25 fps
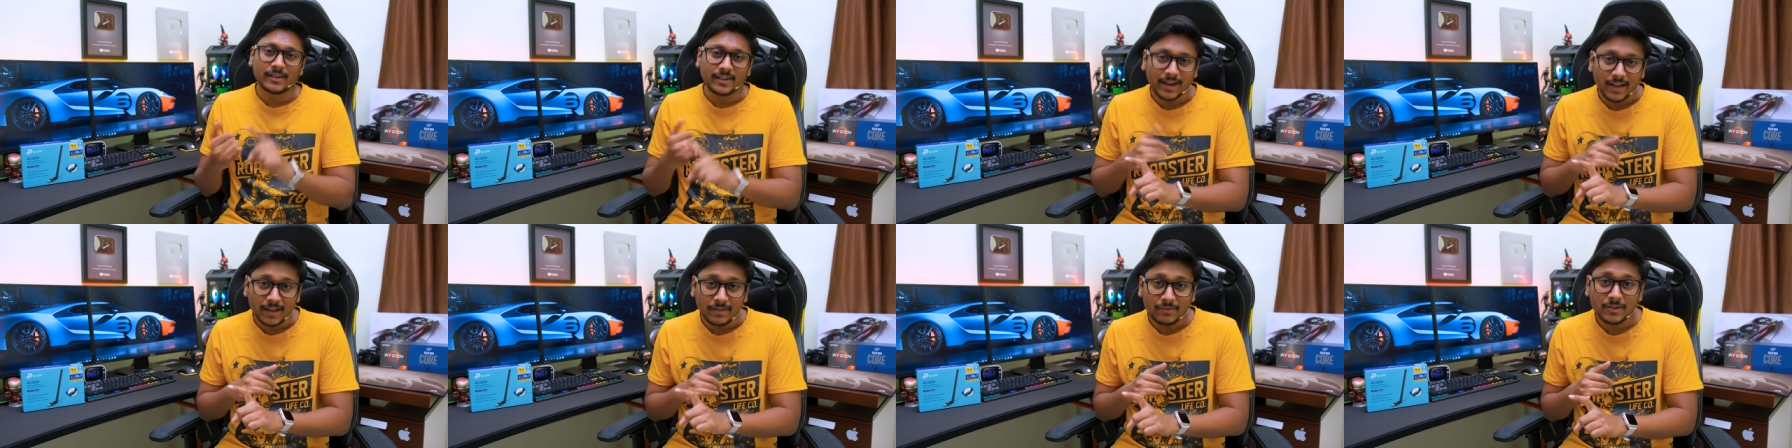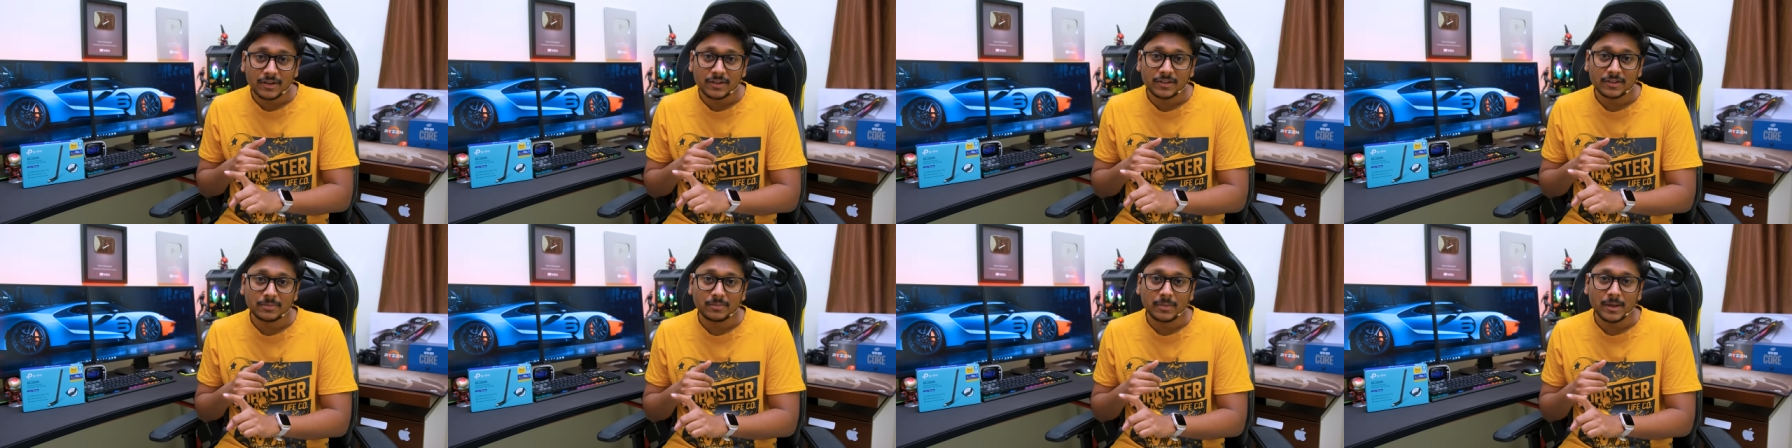
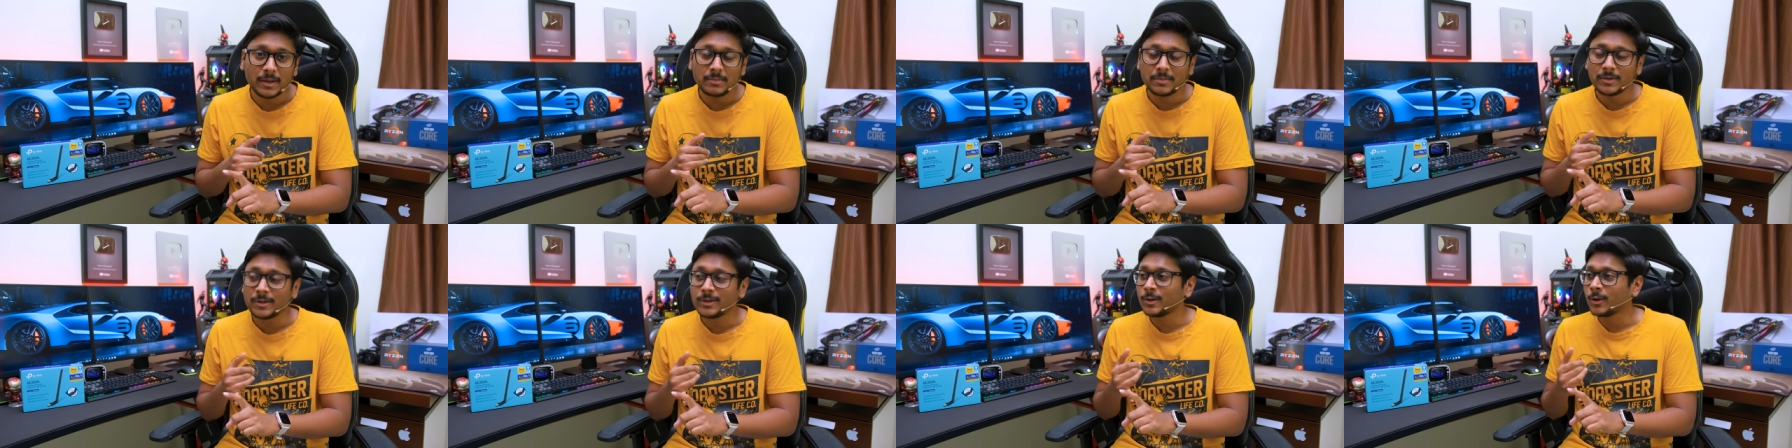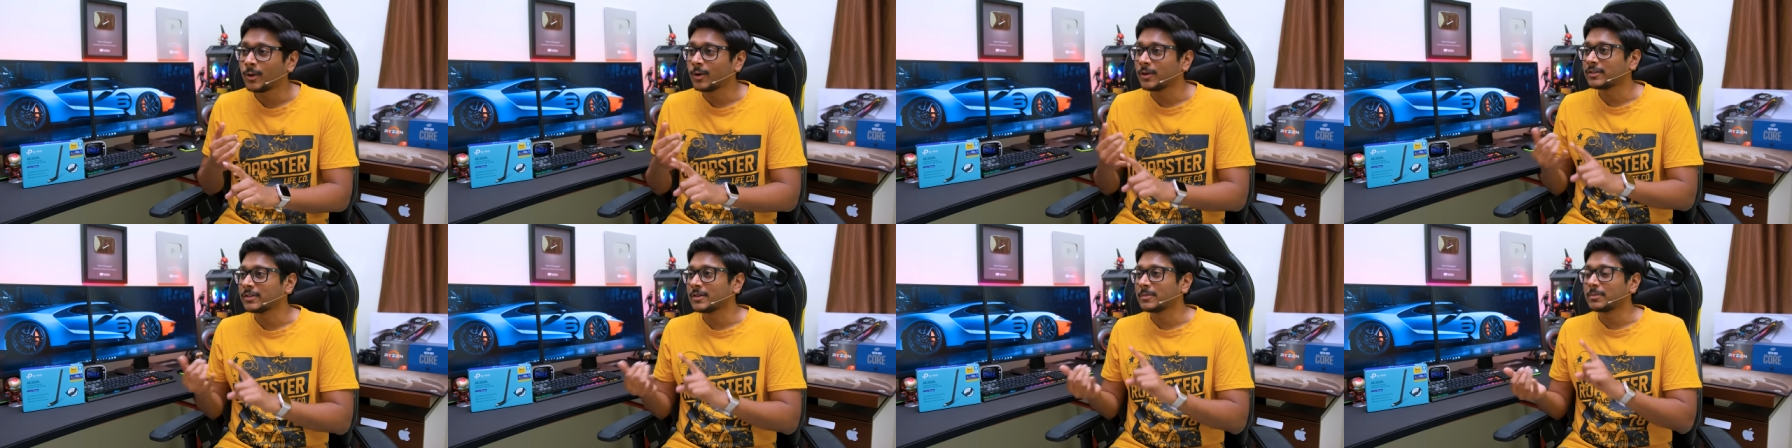drivers maybe
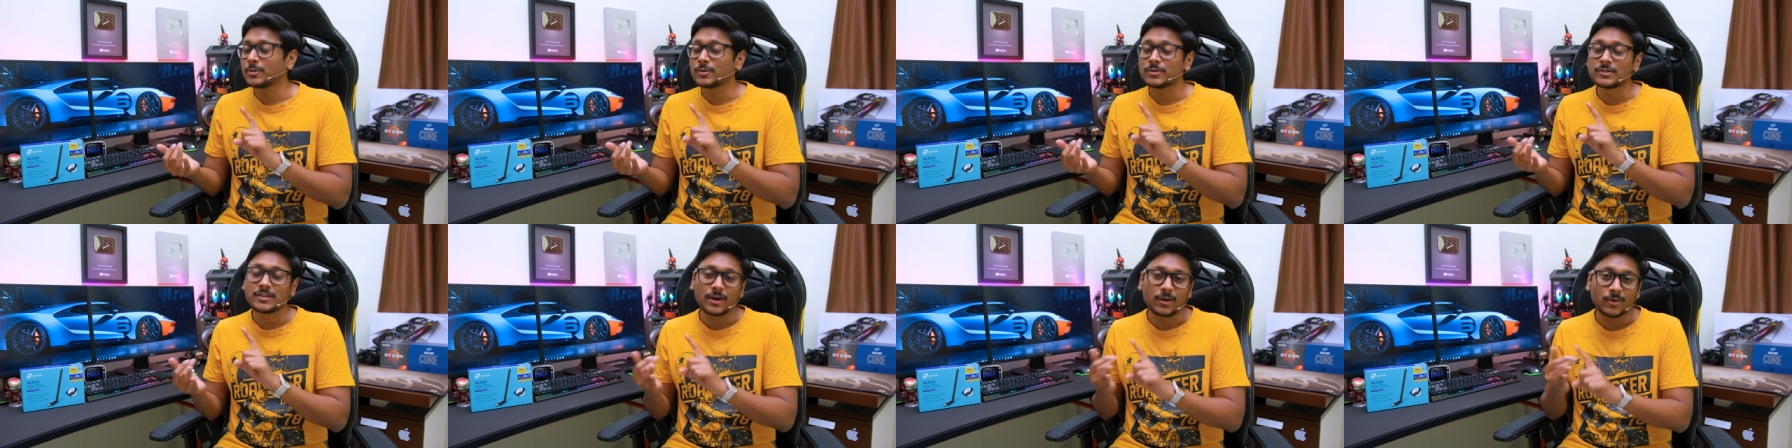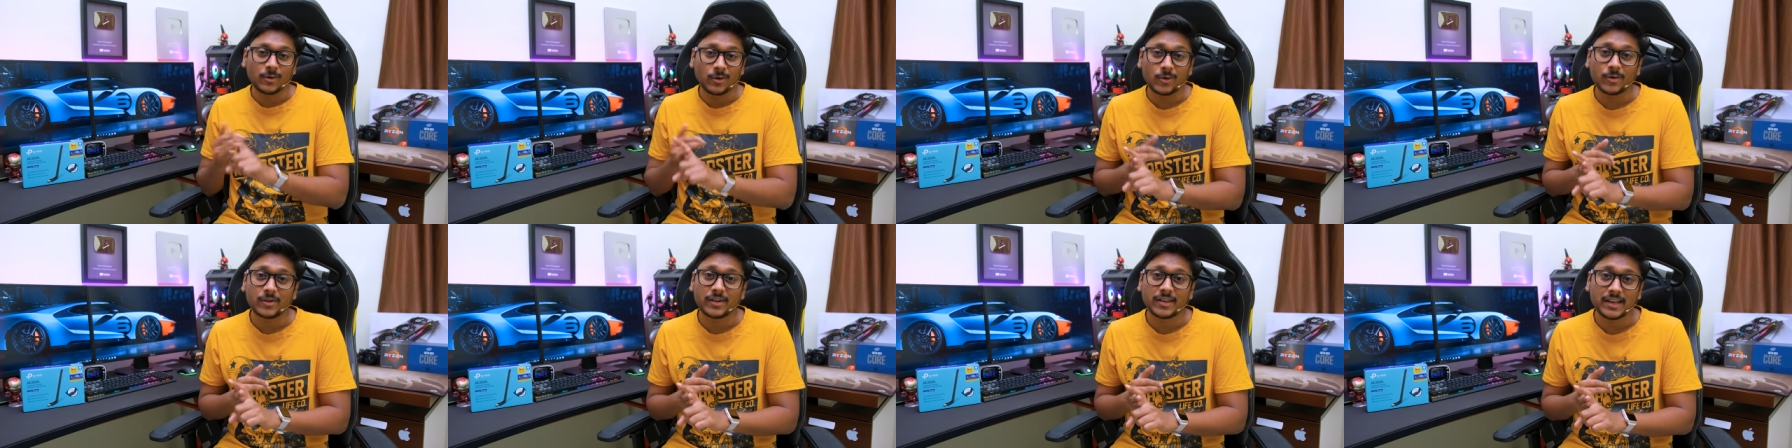or suppose
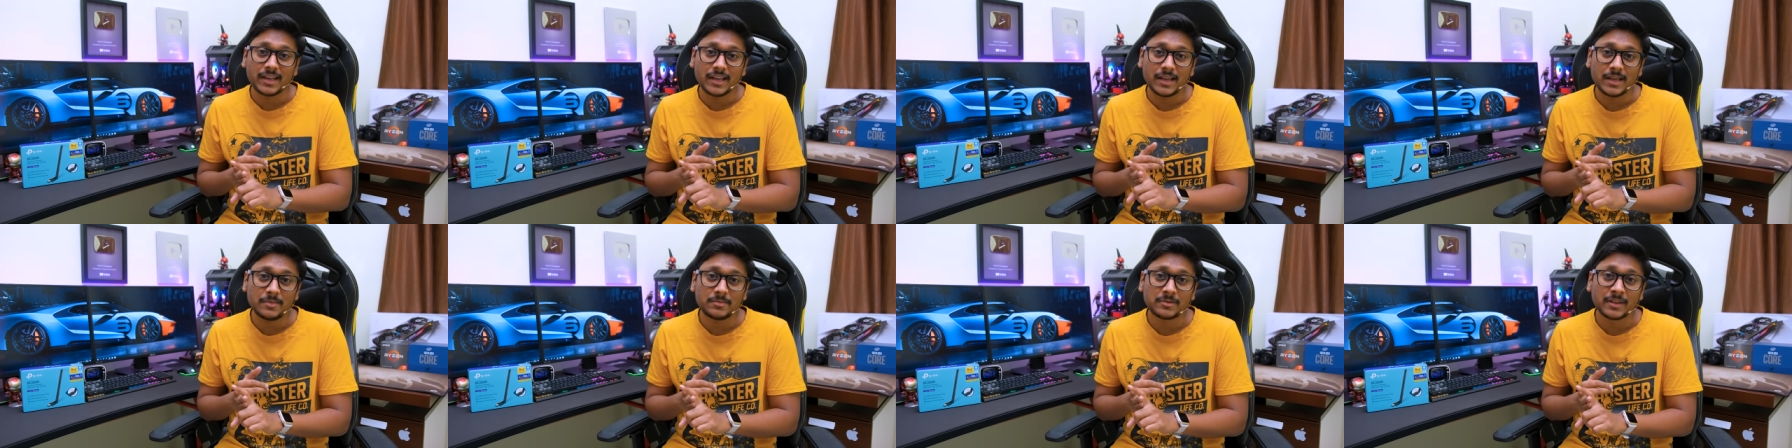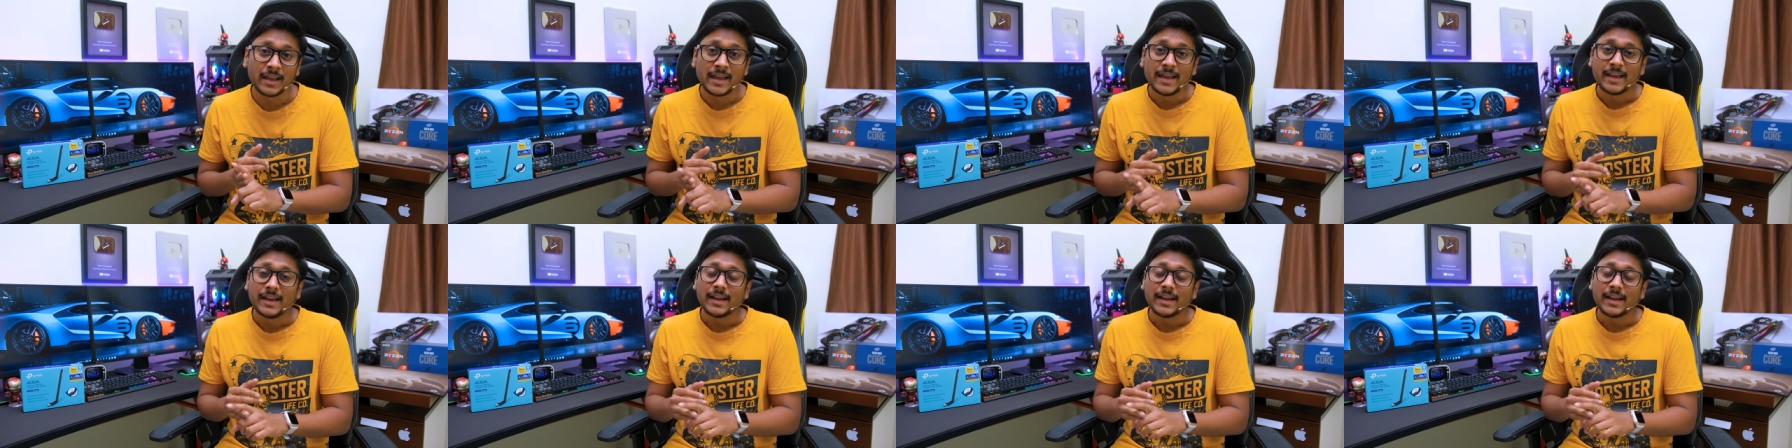download games